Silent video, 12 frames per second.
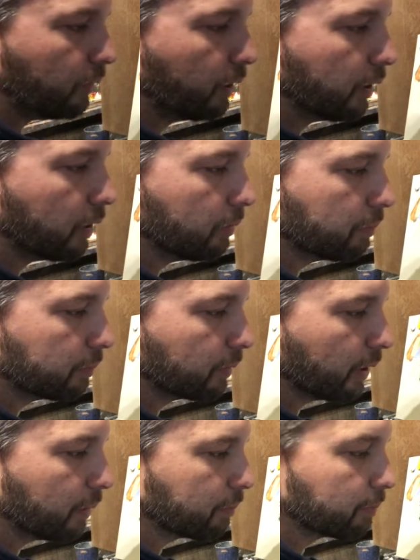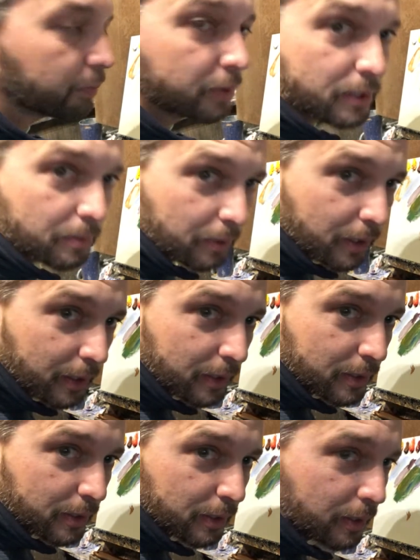You know, kind of put some lines
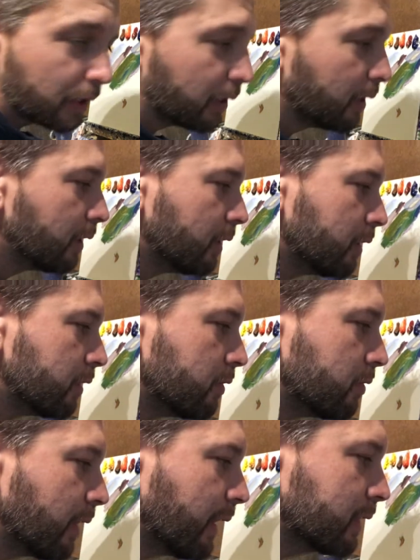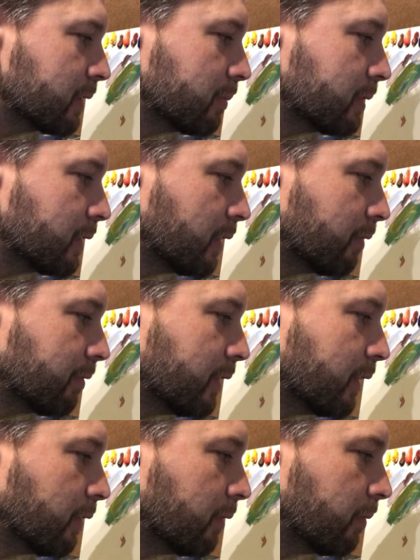in, drag some stuff
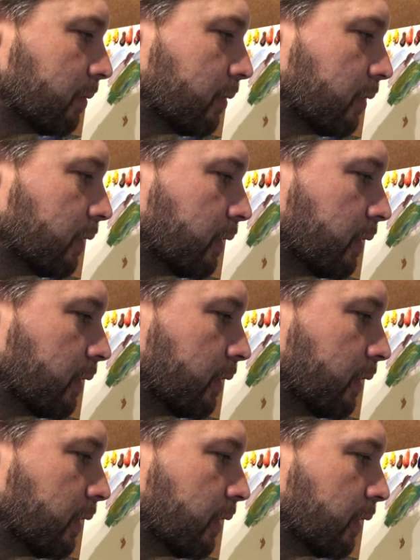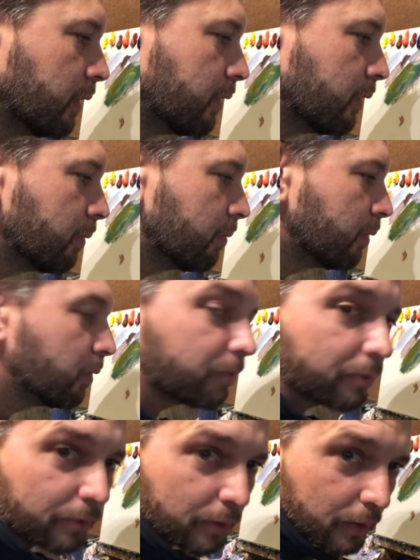down. The
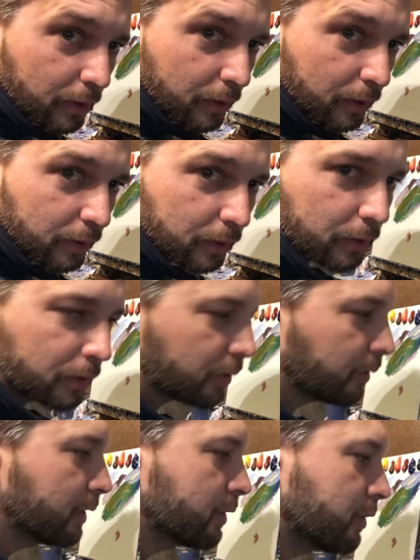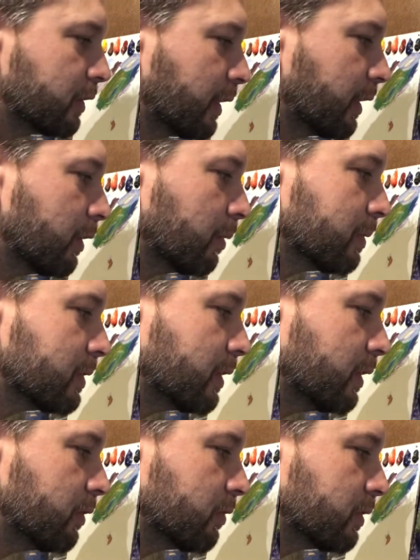roof, this chicken coop is
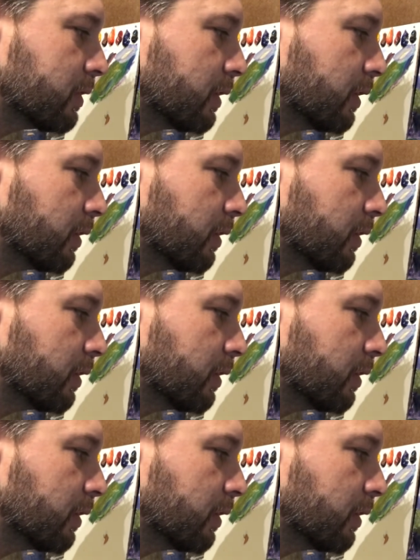interesting.